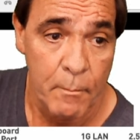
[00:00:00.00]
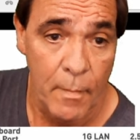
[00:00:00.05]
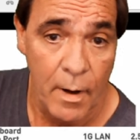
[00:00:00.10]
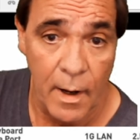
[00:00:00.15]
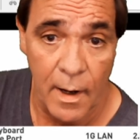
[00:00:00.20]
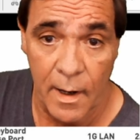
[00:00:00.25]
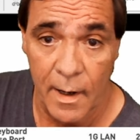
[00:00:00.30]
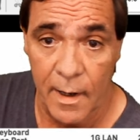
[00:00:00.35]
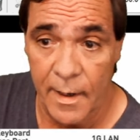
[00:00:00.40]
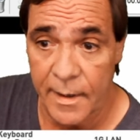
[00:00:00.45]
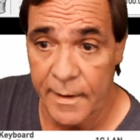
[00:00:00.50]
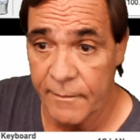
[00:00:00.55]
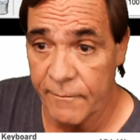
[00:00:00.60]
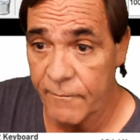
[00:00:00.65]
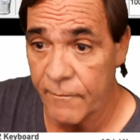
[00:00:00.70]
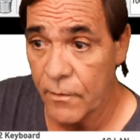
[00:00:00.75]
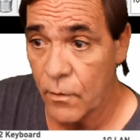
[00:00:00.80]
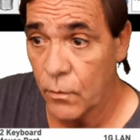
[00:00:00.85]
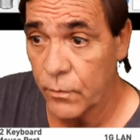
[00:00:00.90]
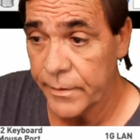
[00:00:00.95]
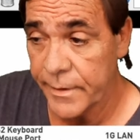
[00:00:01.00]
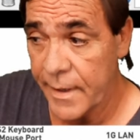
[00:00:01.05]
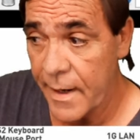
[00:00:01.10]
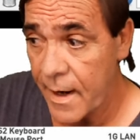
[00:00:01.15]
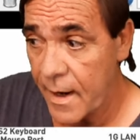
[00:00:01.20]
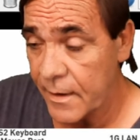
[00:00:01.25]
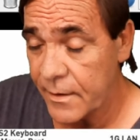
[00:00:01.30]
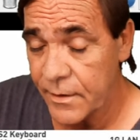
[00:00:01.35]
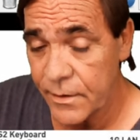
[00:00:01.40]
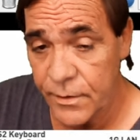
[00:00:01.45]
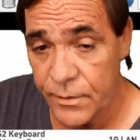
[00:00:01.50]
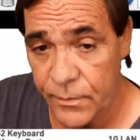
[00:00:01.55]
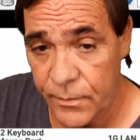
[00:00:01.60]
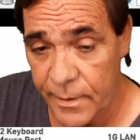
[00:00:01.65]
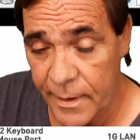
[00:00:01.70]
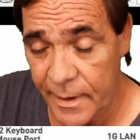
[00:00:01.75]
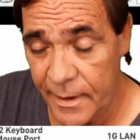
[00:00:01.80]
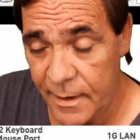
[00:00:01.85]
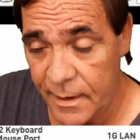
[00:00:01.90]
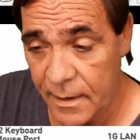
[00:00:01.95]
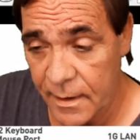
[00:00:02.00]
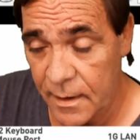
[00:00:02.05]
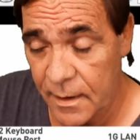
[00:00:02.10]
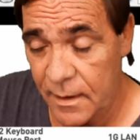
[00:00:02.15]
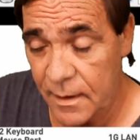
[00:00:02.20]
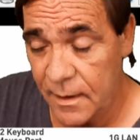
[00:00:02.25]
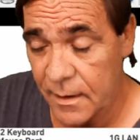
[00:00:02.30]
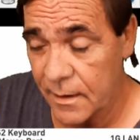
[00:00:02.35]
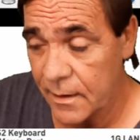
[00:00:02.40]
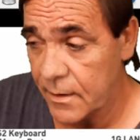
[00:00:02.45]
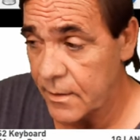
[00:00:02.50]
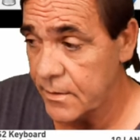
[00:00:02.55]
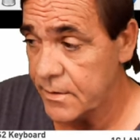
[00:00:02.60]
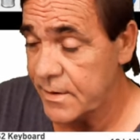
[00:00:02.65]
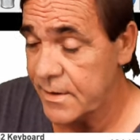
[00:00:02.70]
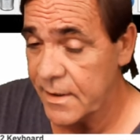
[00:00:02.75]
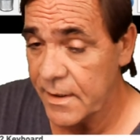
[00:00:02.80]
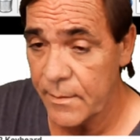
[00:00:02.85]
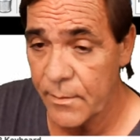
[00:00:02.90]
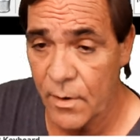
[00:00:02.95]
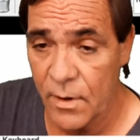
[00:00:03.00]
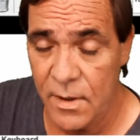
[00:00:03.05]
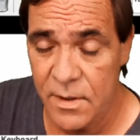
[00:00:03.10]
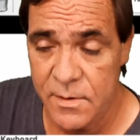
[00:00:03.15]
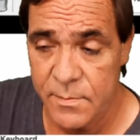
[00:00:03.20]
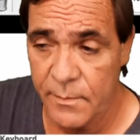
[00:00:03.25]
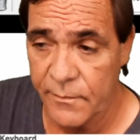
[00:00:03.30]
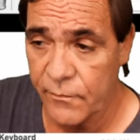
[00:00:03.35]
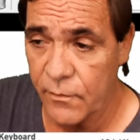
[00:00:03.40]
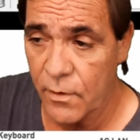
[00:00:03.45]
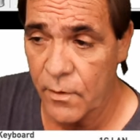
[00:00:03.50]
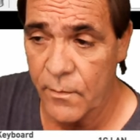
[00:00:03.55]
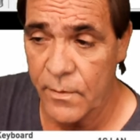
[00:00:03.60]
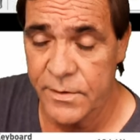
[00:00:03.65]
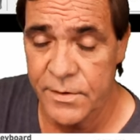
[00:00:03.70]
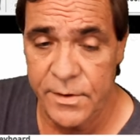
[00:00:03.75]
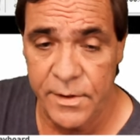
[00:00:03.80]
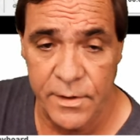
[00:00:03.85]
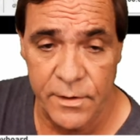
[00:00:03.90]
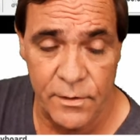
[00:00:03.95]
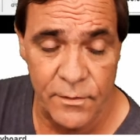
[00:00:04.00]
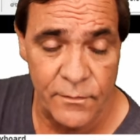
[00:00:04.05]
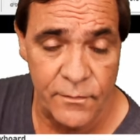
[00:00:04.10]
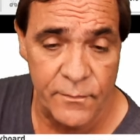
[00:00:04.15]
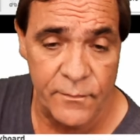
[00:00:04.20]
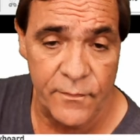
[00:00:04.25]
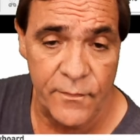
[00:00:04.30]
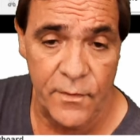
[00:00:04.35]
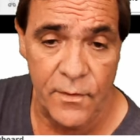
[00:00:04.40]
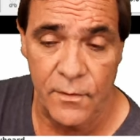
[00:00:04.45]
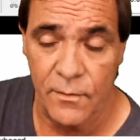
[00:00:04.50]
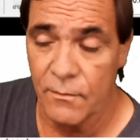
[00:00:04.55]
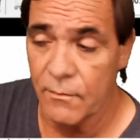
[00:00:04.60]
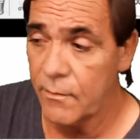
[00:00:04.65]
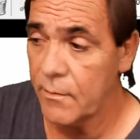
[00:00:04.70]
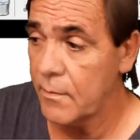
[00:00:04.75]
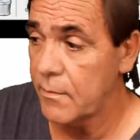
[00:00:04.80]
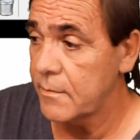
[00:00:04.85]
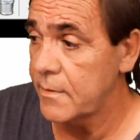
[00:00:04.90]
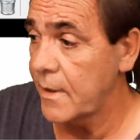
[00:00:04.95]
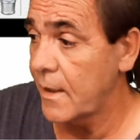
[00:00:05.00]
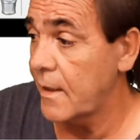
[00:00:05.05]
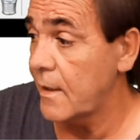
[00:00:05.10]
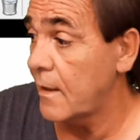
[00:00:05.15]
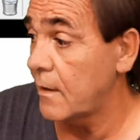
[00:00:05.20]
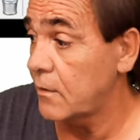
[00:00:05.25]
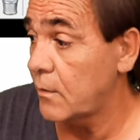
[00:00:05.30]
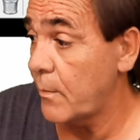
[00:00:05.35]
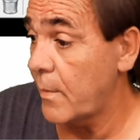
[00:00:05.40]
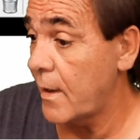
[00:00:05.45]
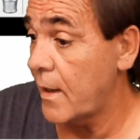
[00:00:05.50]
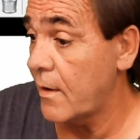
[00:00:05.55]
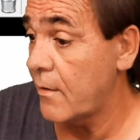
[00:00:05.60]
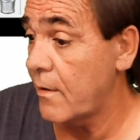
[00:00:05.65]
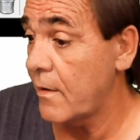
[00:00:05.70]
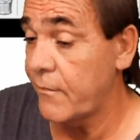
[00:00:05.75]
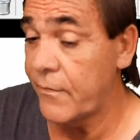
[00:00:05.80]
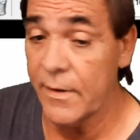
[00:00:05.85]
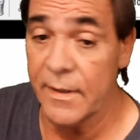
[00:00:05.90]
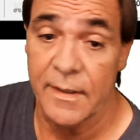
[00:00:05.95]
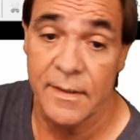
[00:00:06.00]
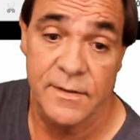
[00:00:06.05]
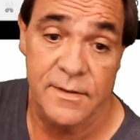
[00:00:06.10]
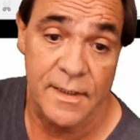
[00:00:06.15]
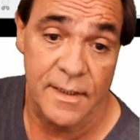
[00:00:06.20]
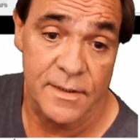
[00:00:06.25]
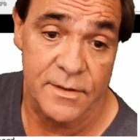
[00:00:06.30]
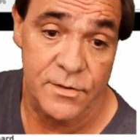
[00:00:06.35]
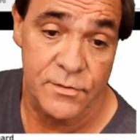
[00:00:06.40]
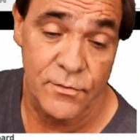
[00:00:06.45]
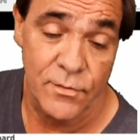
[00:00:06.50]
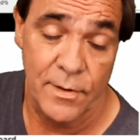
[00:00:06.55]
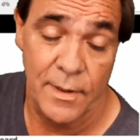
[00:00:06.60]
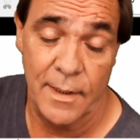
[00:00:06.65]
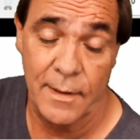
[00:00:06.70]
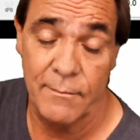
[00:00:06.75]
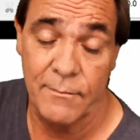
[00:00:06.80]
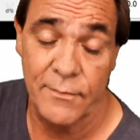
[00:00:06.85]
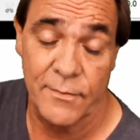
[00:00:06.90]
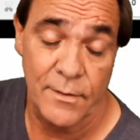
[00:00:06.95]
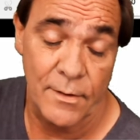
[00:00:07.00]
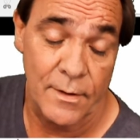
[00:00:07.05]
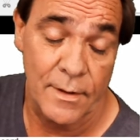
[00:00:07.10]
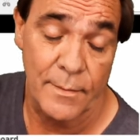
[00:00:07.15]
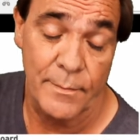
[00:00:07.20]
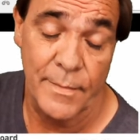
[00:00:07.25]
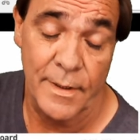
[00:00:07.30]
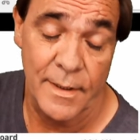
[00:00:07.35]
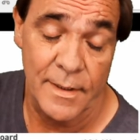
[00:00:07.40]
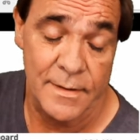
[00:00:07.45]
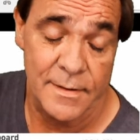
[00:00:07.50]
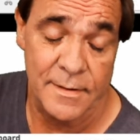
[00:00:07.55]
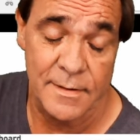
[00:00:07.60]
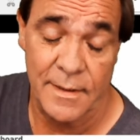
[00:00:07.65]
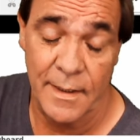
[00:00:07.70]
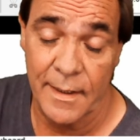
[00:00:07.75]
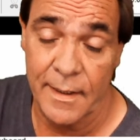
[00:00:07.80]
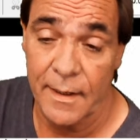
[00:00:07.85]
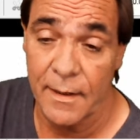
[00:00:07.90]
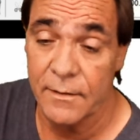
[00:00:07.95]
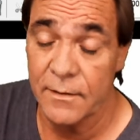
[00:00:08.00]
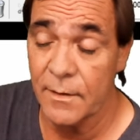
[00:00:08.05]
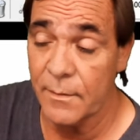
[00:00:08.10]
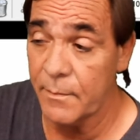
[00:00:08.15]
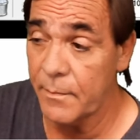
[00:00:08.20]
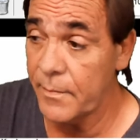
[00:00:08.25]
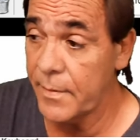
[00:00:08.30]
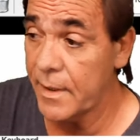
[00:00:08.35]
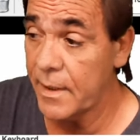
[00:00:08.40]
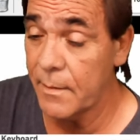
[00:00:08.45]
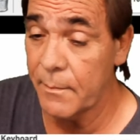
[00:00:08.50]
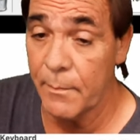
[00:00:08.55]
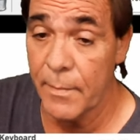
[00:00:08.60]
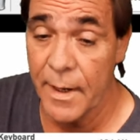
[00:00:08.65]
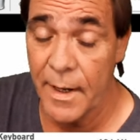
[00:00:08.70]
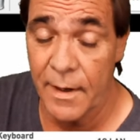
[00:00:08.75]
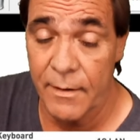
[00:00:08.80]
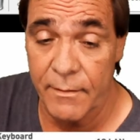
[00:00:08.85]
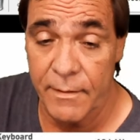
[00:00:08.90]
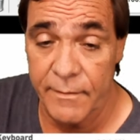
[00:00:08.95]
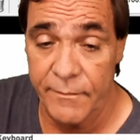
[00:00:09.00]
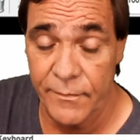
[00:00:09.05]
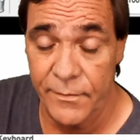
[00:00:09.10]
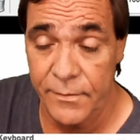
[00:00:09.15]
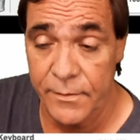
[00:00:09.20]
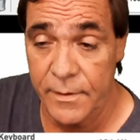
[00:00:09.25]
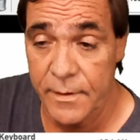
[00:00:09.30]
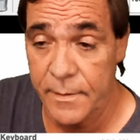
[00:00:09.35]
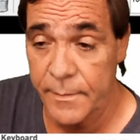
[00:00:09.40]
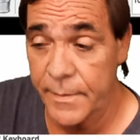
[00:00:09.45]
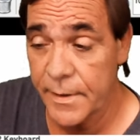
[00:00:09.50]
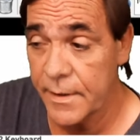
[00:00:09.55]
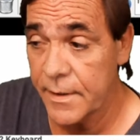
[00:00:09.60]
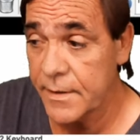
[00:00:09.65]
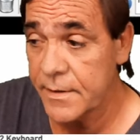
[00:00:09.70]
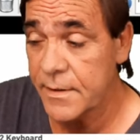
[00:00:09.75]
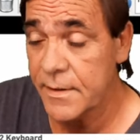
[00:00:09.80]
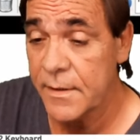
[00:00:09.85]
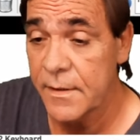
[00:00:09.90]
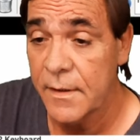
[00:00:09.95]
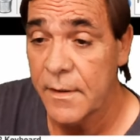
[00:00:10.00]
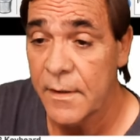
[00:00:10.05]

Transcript: I've only had to do a clear CMOS before, which you could do for taking out the battery. If it's extreme, 30 minutes, take out the big battery for 30 minutes.